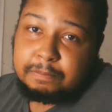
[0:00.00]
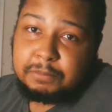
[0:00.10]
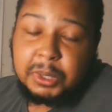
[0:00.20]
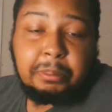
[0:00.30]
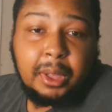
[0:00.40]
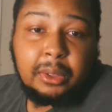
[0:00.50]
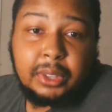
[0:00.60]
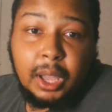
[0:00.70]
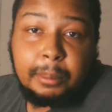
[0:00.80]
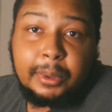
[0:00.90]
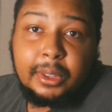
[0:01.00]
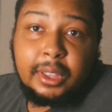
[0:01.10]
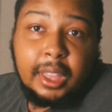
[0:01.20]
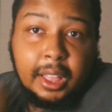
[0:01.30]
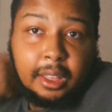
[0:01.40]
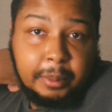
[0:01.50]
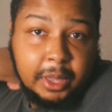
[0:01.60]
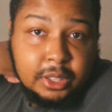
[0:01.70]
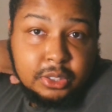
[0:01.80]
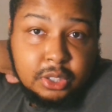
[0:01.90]
to build up,
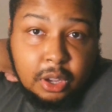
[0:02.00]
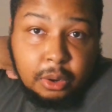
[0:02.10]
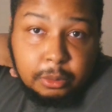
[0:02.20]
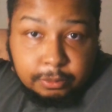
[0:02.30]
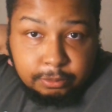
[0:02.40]
and so